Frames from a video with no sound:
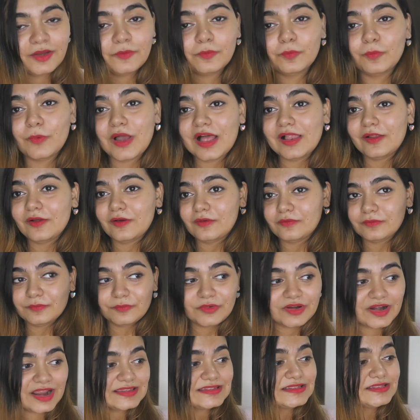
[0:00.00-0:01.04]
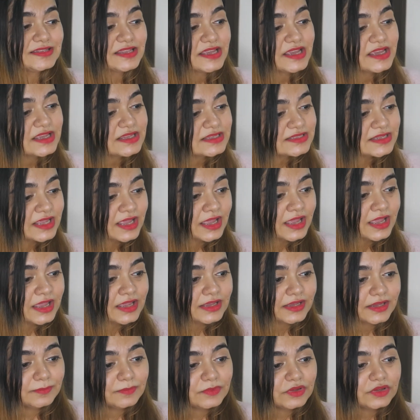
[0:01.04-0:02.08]
Well, whereas this
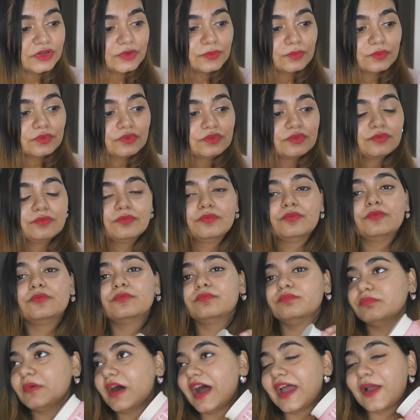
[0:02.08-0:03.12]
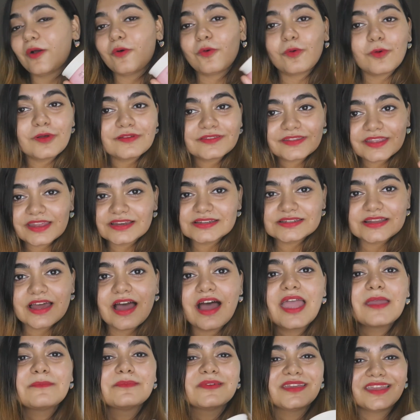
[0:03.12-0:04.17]
can be used by all skin
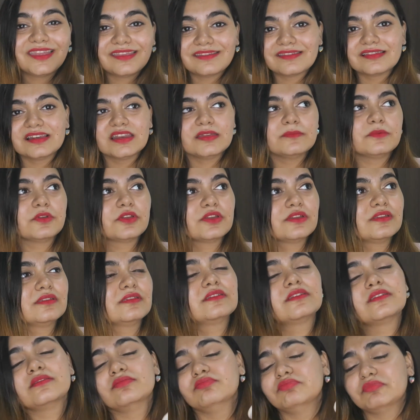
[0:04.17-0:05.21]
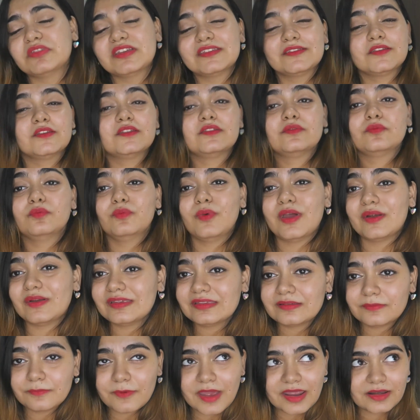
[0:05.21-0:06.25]
type easily, because this is very
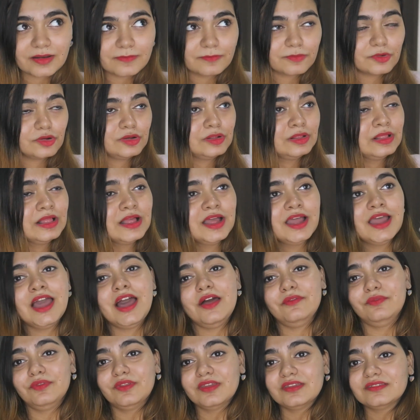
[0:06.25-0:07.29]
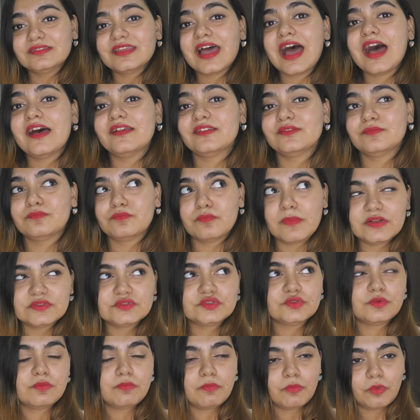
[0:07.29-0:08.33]
spreadable and this has much
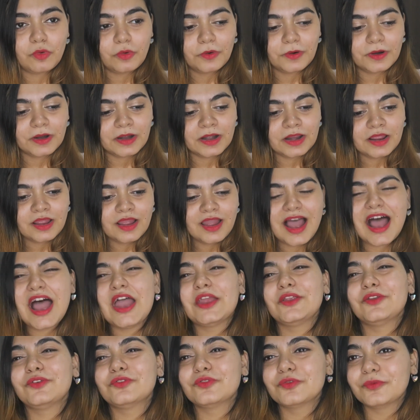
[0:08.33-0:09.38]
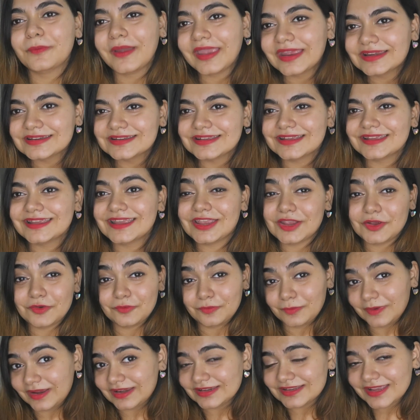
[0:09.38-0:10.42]
more hydrating
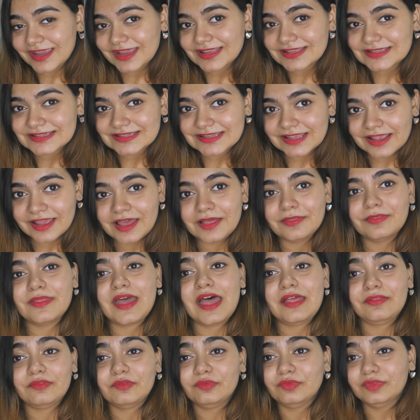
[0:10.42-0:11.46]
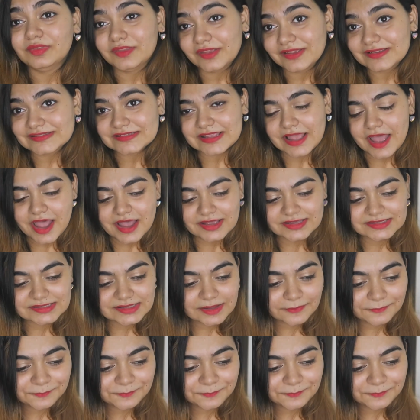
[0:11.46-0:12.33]
ingredients than this has.